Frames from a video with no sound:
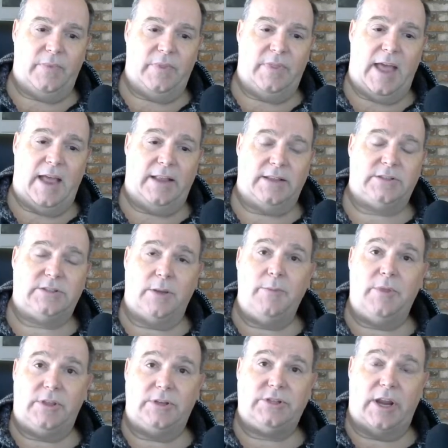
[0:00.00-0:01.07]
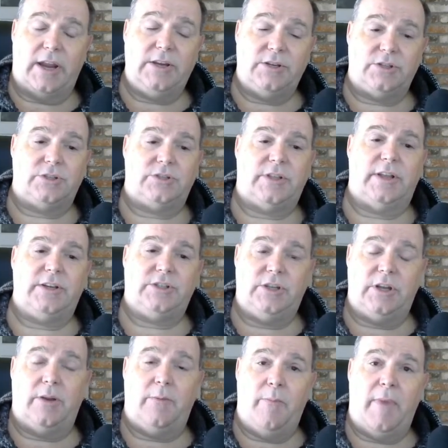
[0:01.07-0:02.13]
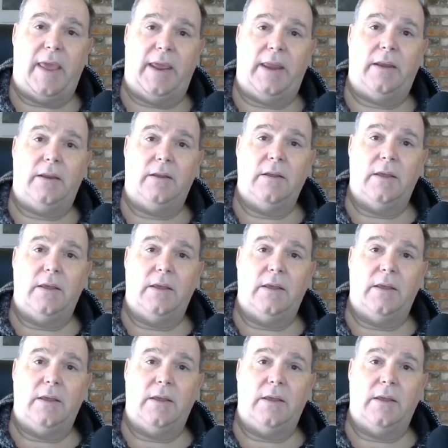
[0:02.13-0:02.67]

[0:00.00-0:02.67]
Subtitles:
that some of the changes that she had made